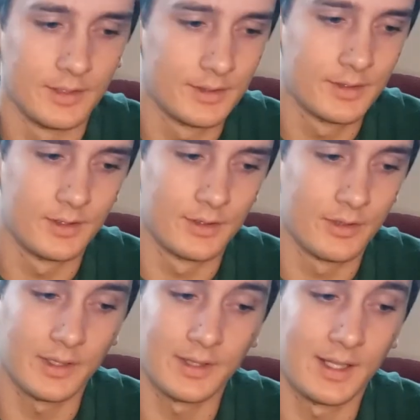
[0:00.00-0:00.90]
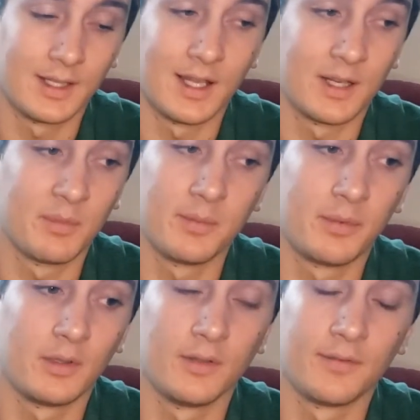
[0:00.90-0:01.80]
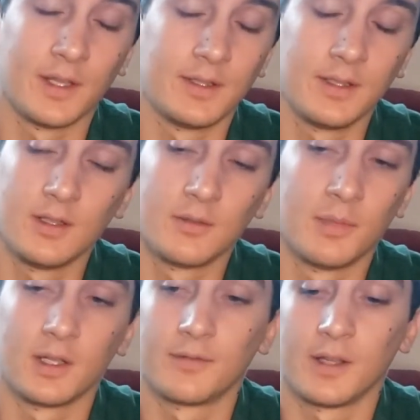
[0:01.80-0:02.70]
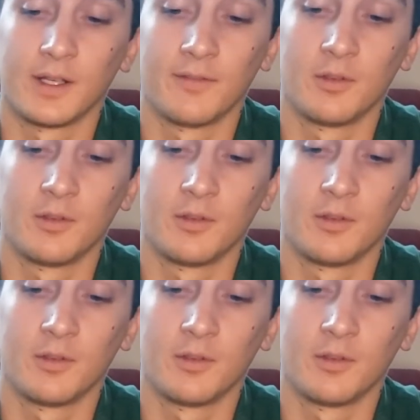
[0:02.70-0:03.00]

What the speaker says: It's the trick that a lot of people, if they see your butterfly knife,